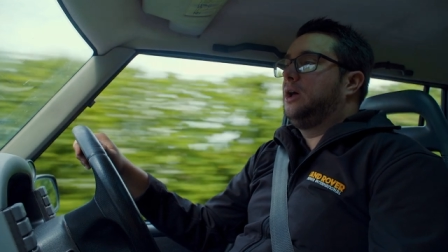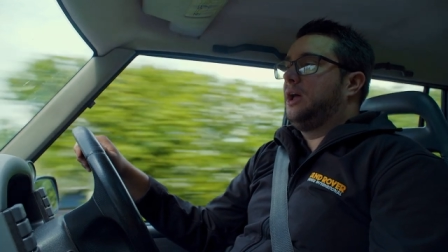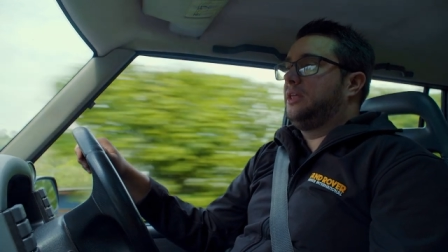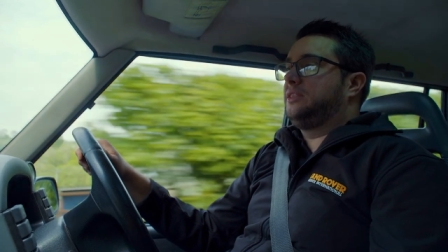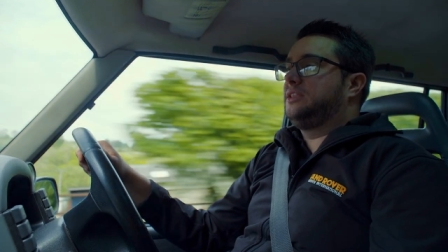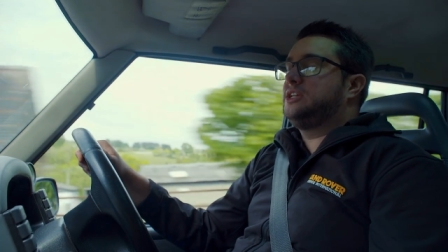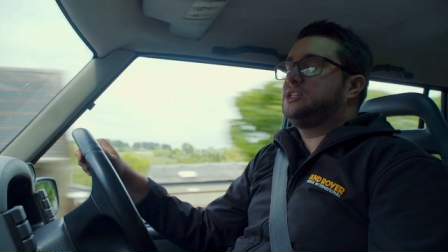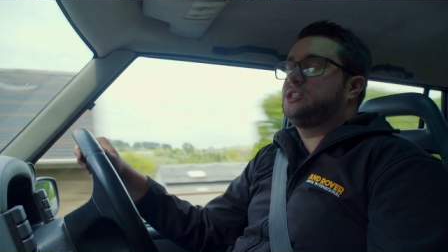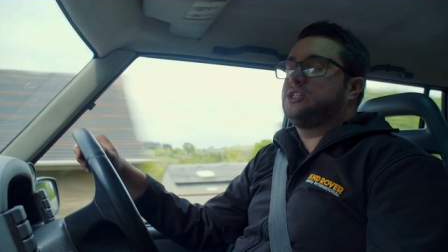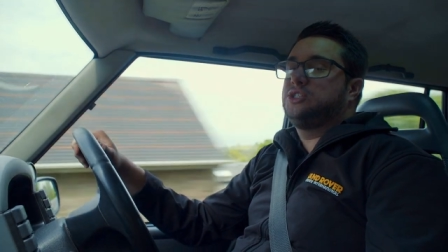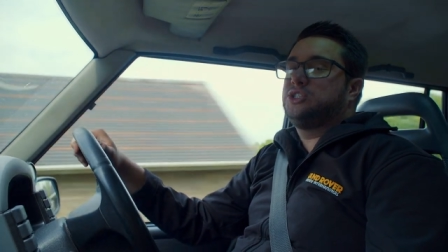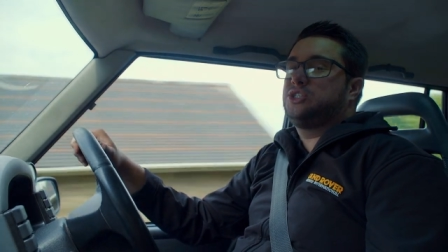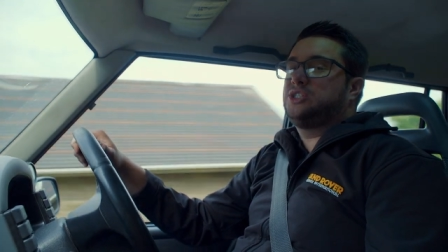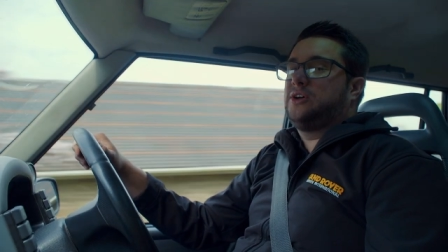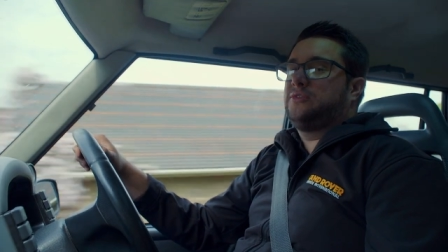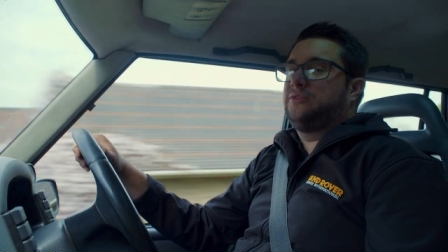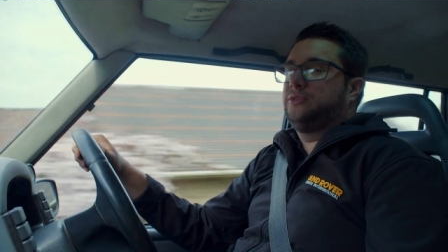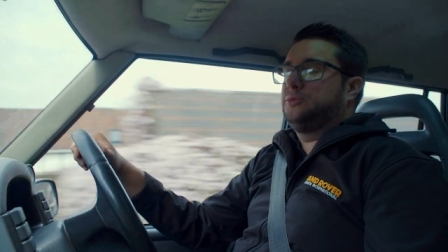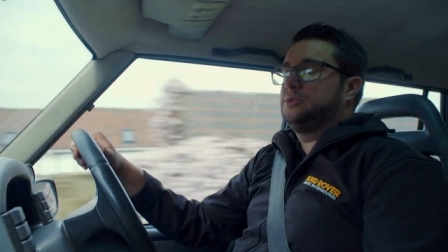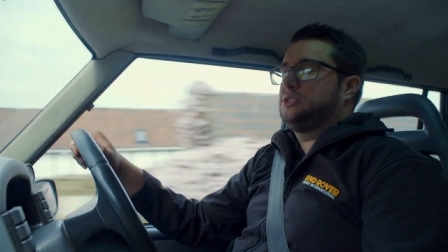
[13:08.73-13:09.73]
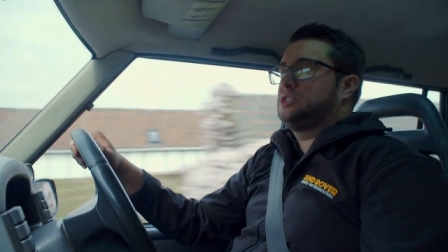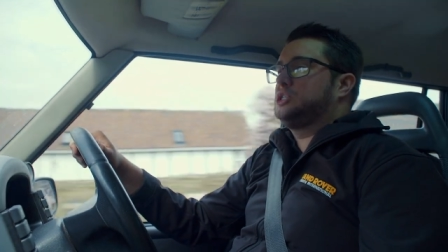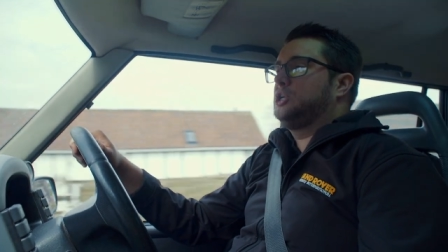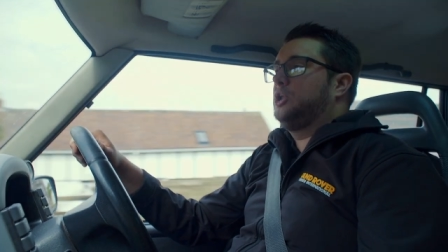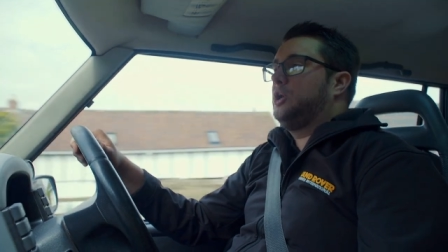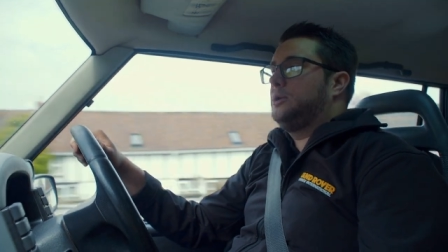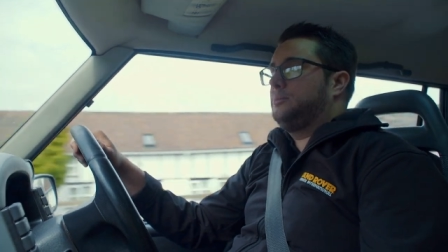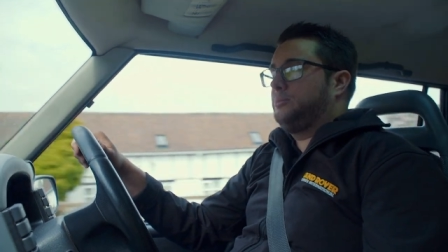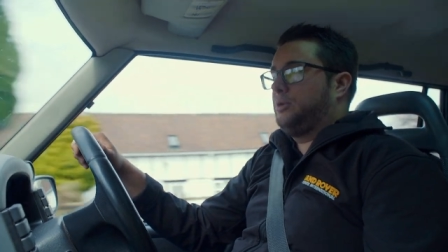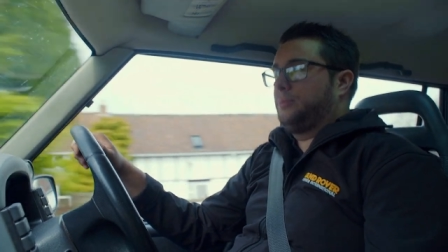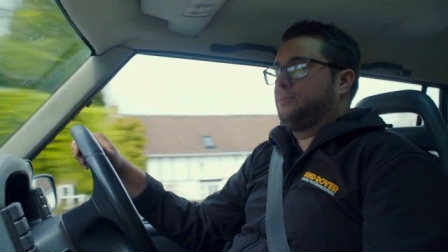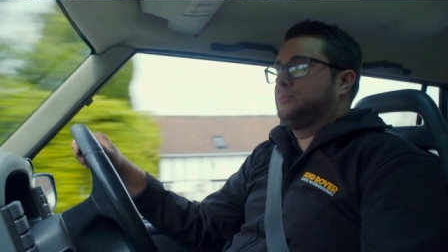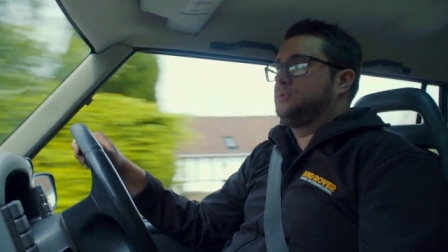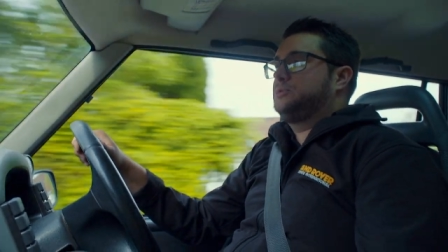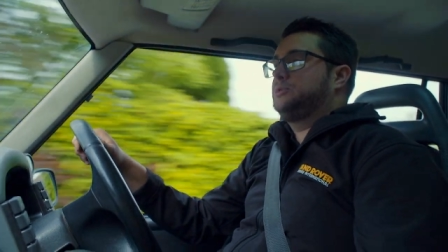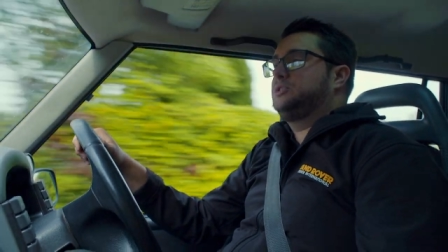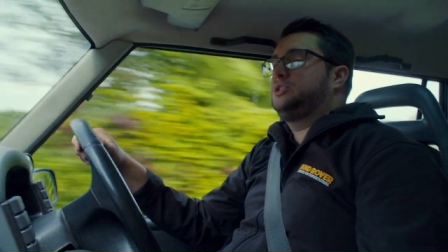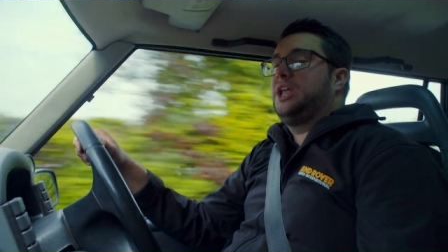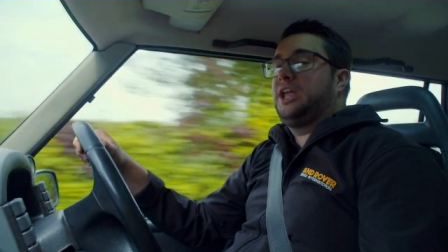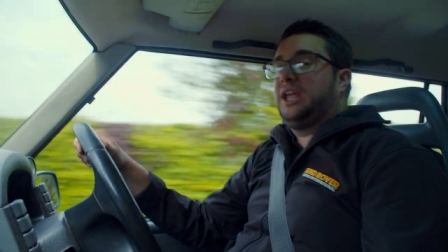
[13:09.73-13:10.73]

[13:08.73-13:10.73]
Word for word: And these can suffer with slight problems